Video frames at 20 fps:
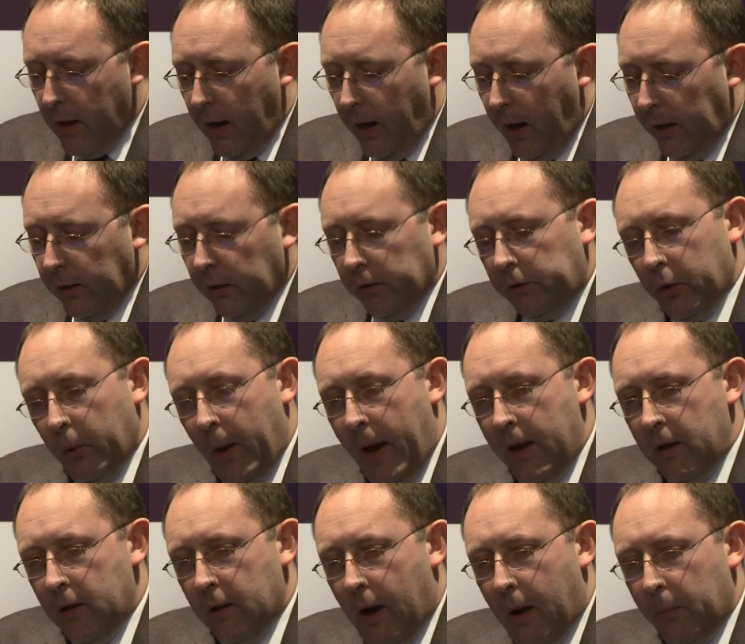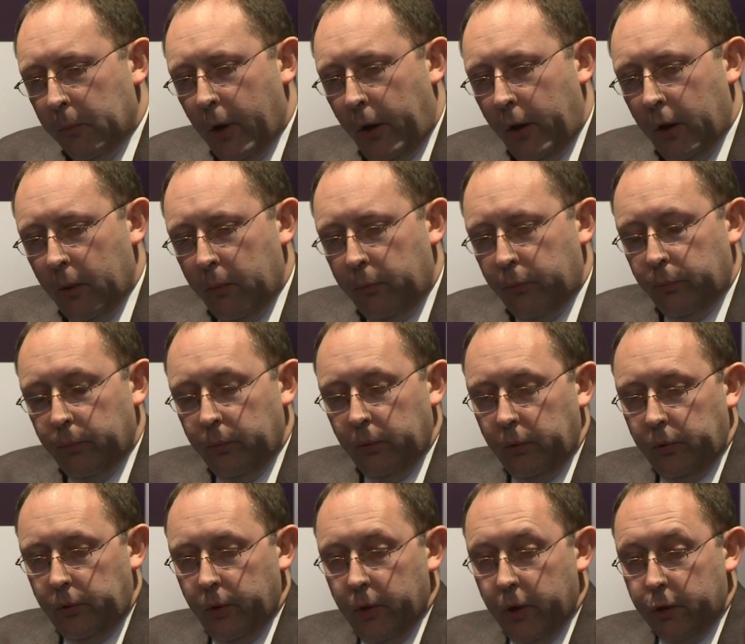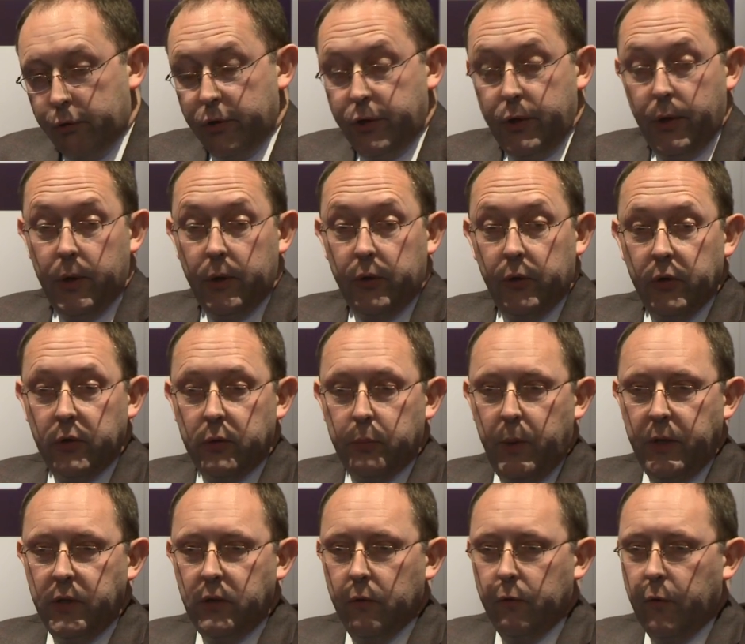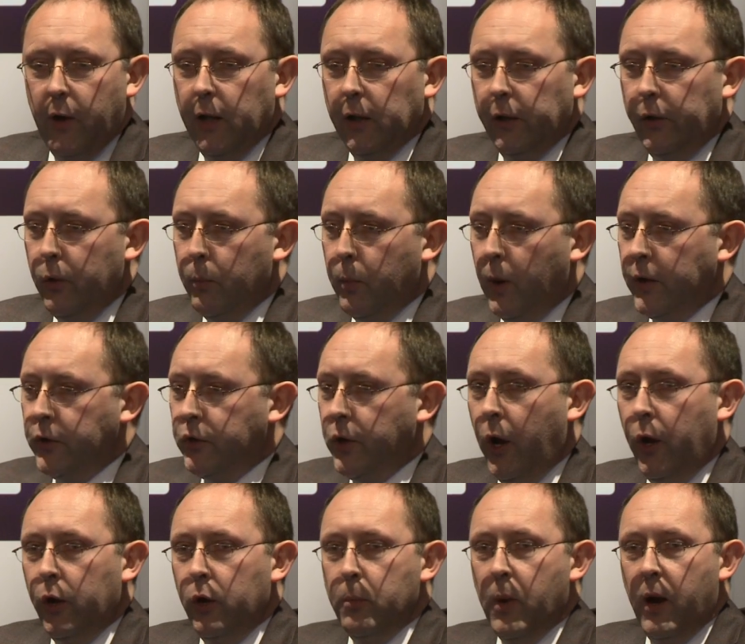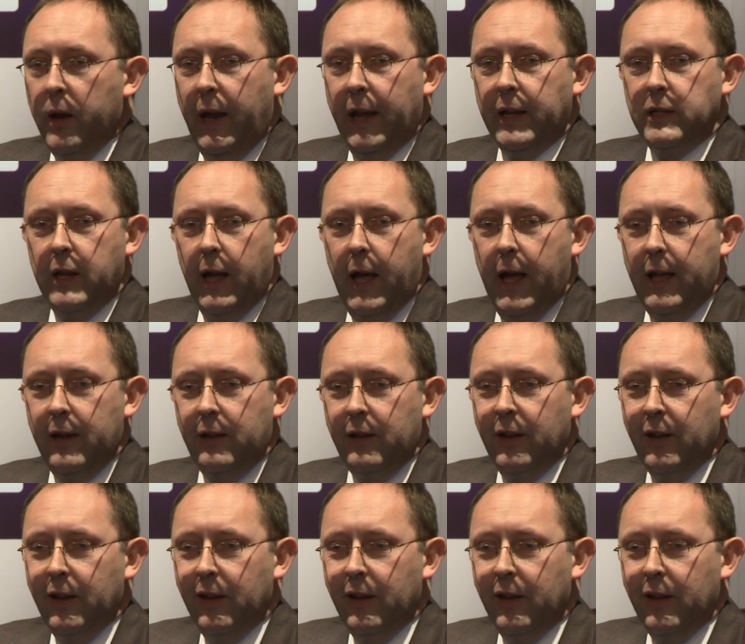And to end, I'm going to do a gratuitous piece of value by showing you my next ad.